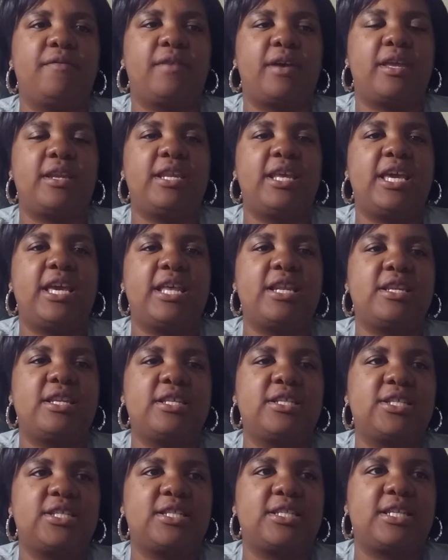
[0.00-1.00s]
and then
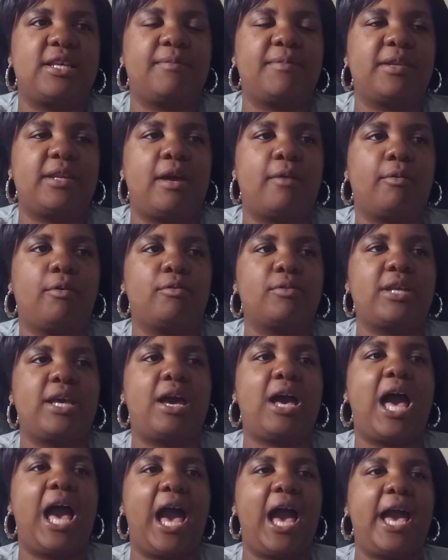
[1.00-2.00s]
this is something I wrote
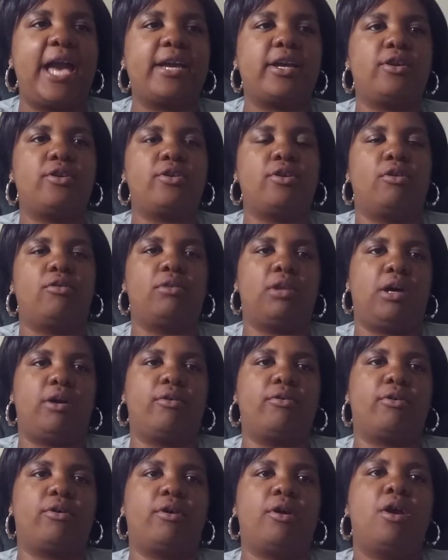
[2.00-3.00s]
down. I can no
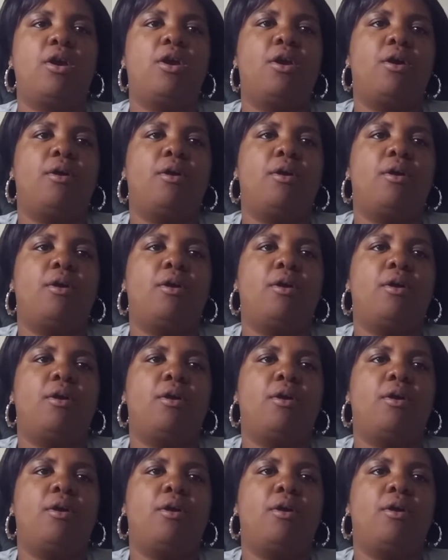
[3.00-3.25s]
longer